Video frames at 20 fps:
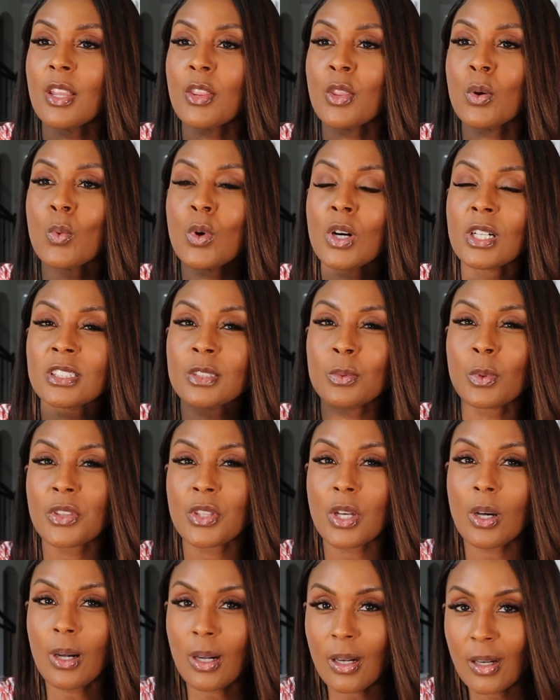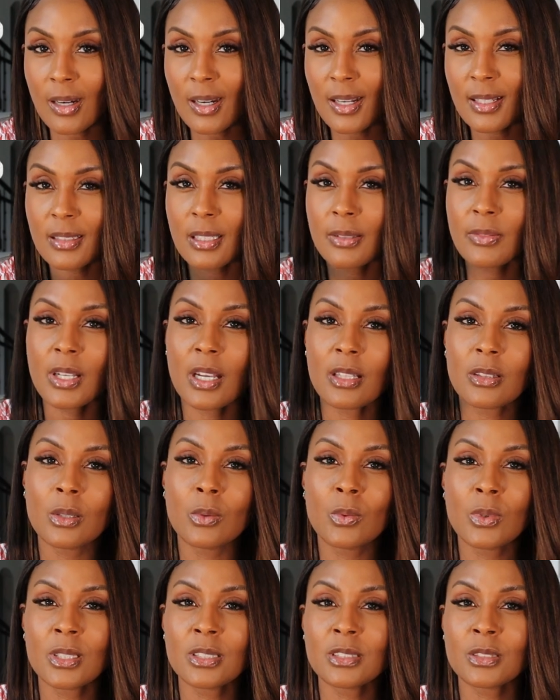the ones with the heart, they've got the
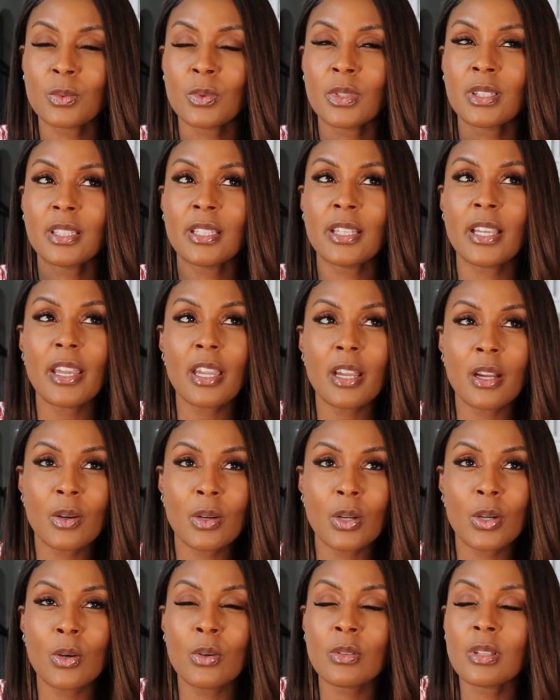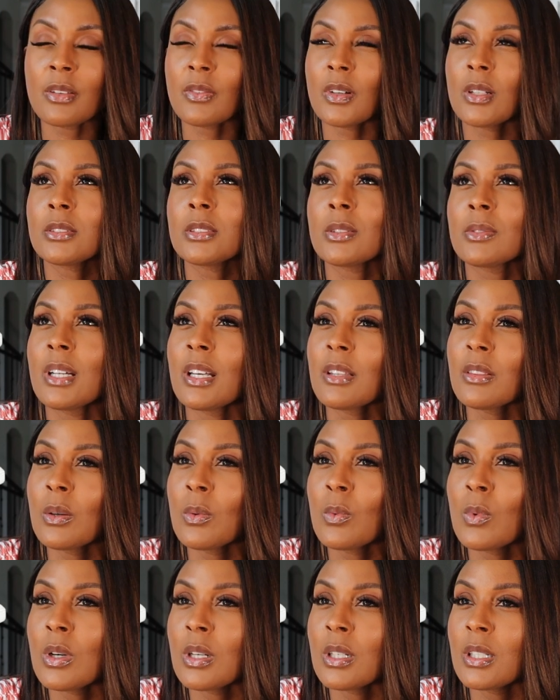ones with the arrow, they've also got the
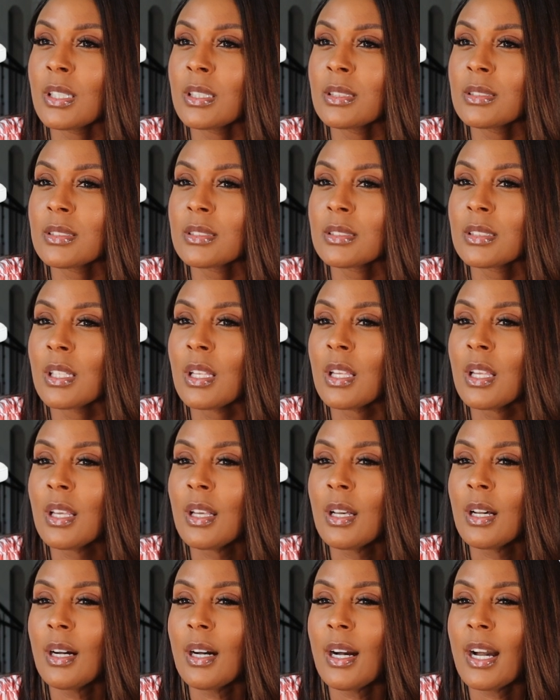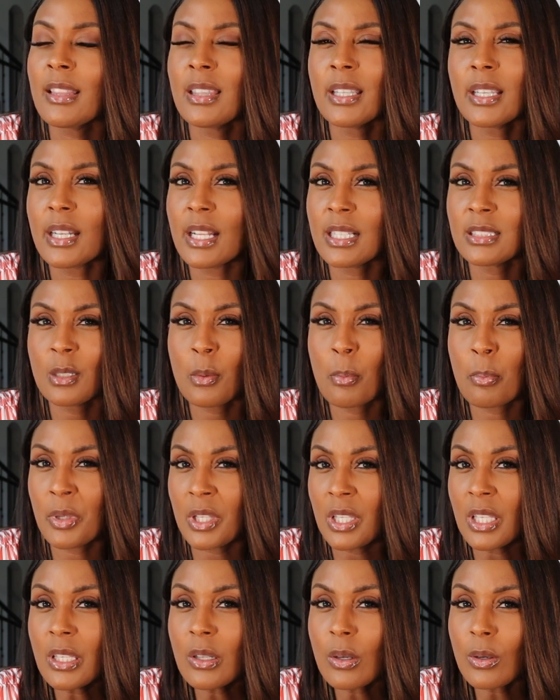ones, I think it has a
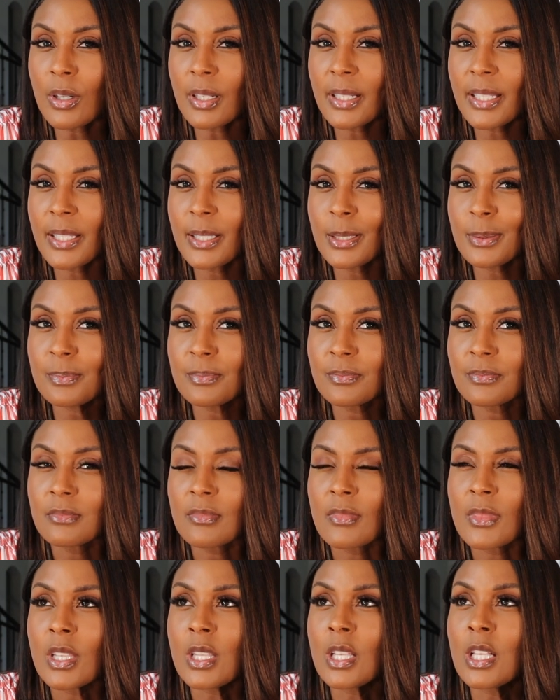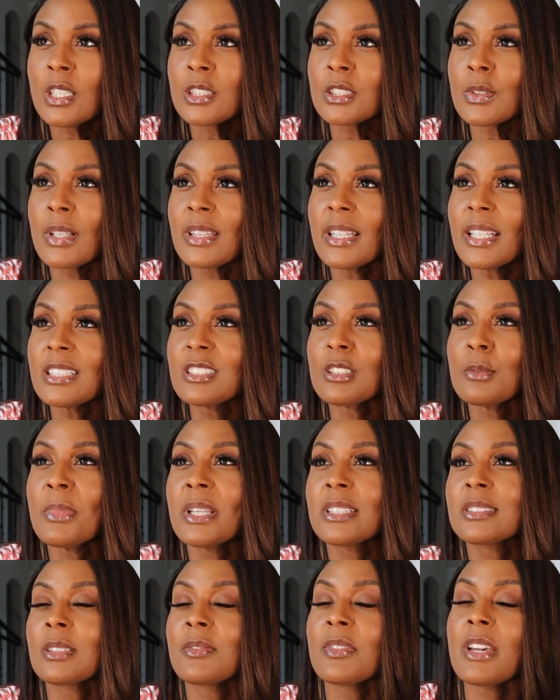B on it. So I think it's a
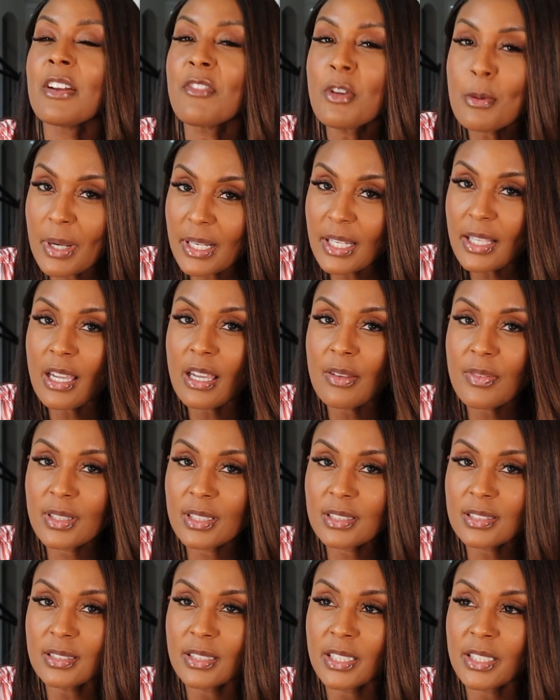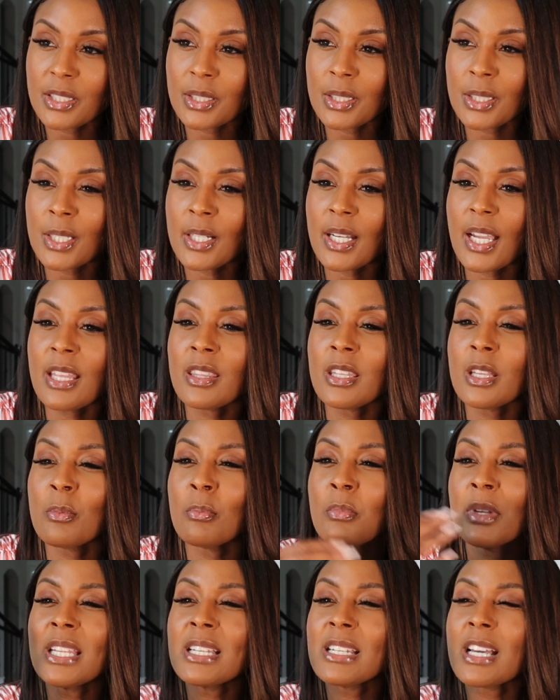mix of everybody having the sneaker and
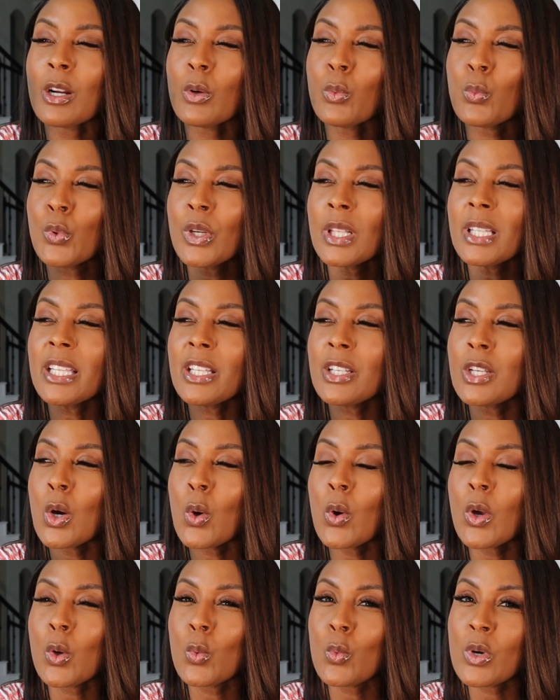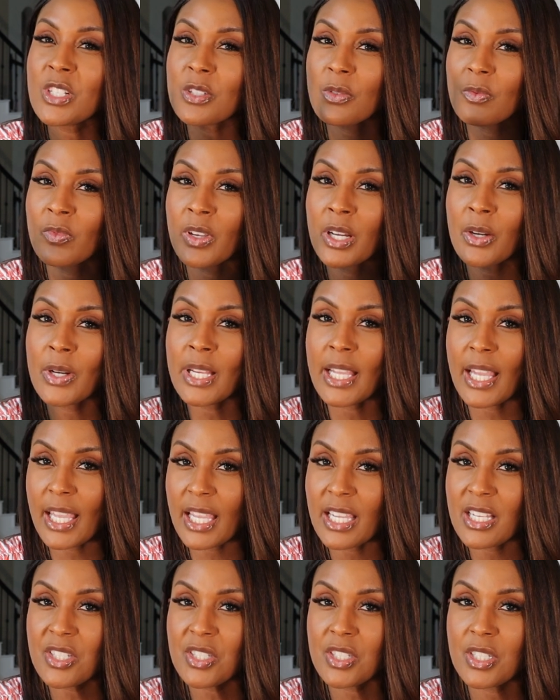then me not really knowing which
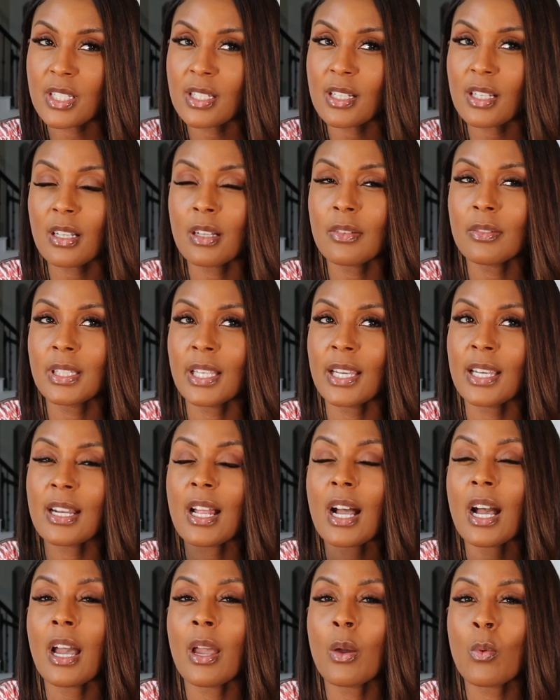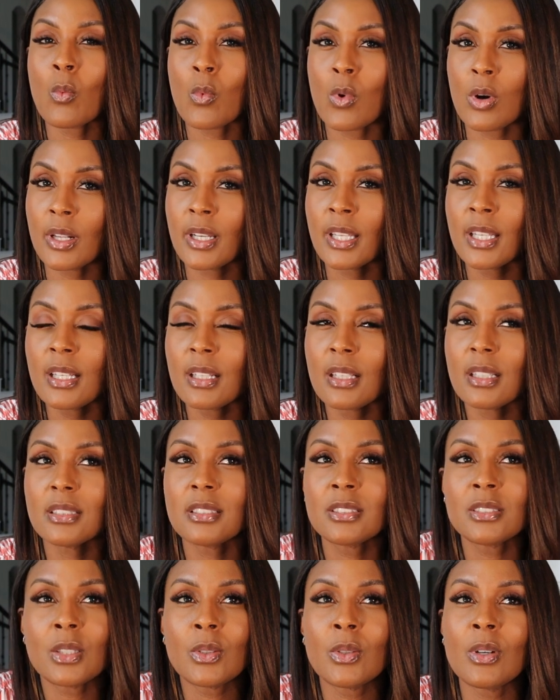variation of that I wanted.
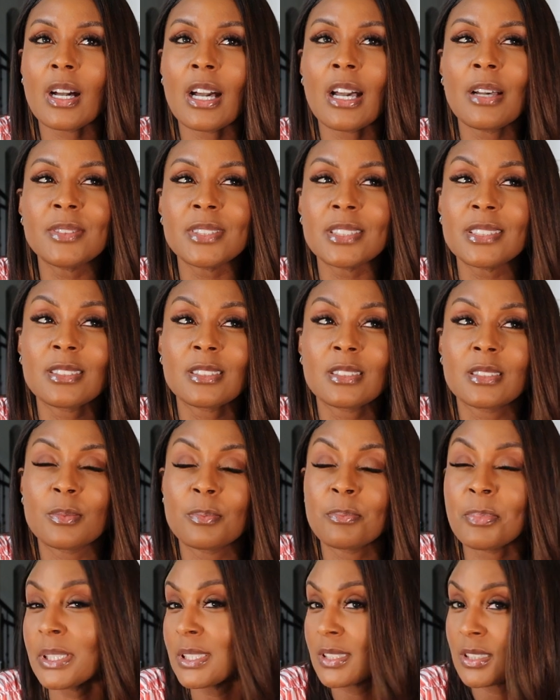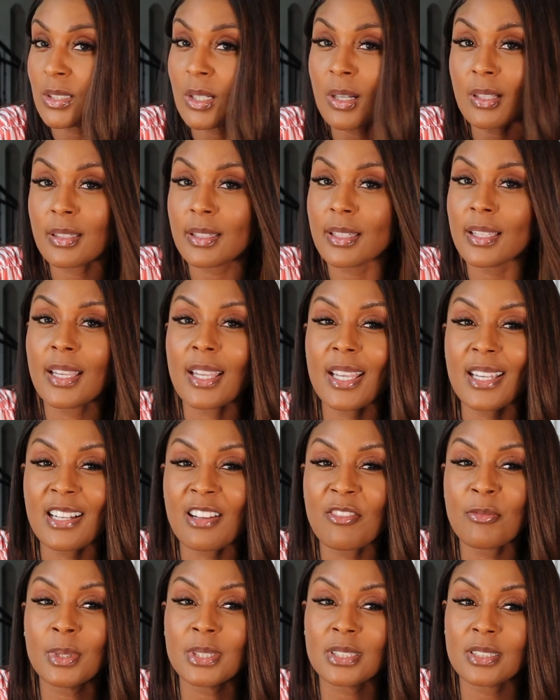So I've just been stalling, and
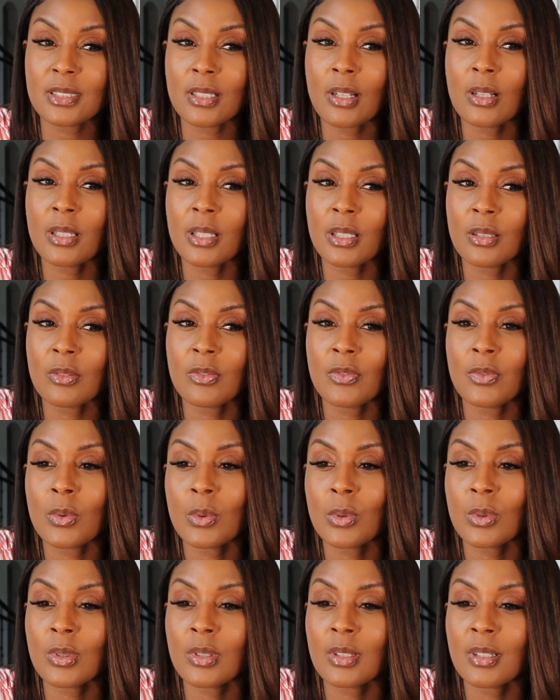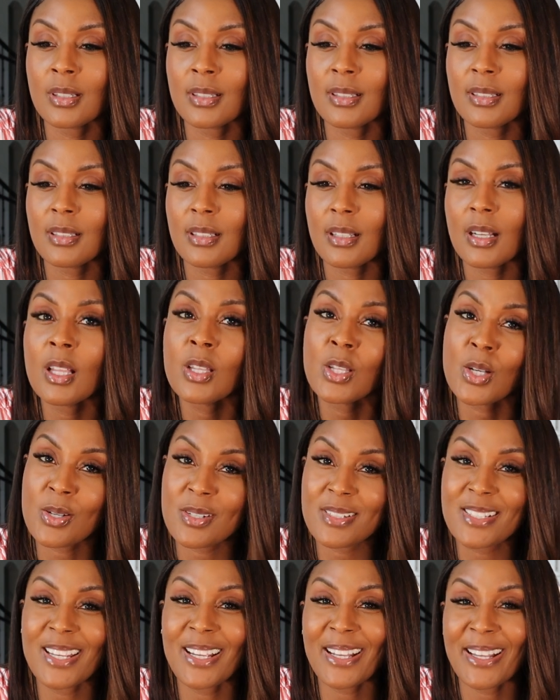I've been stalling for a
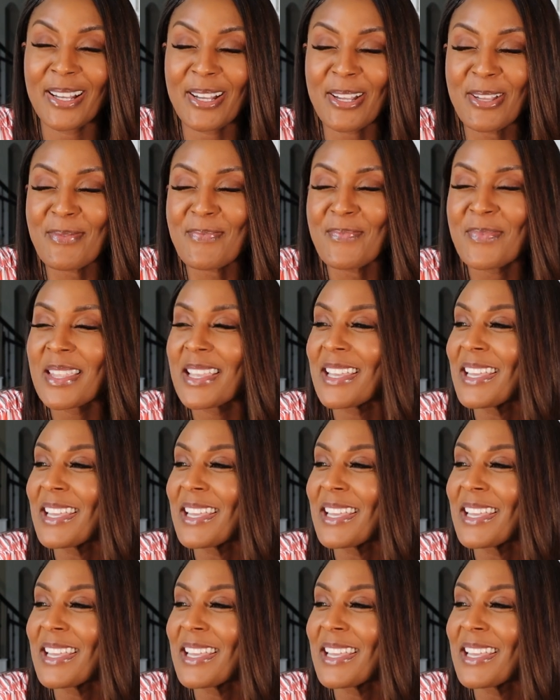long time.